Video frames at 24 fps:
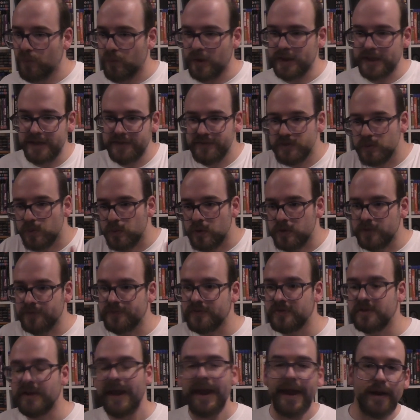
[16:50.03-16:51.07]
We live in a world
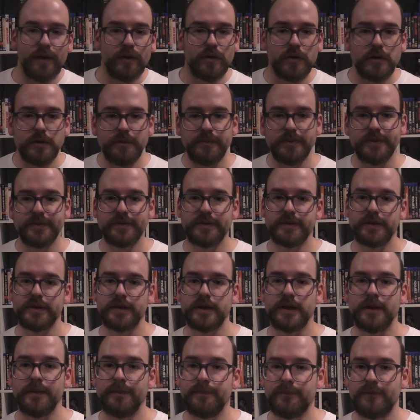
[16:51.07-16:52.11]
of terror, but
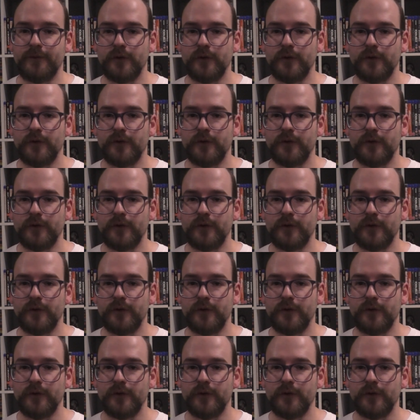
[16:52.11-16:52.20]
the